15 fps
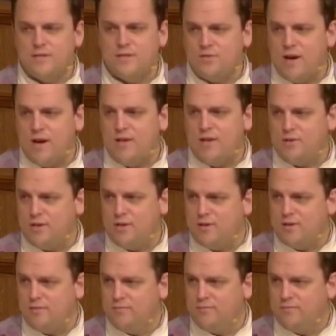
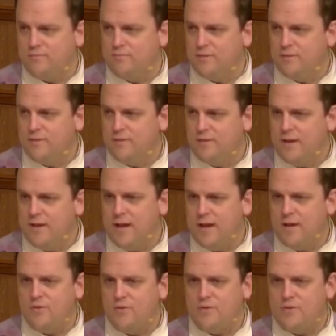stranger,
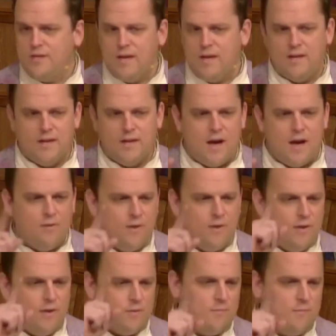and you did not
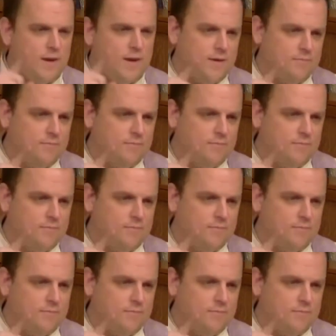welcome me.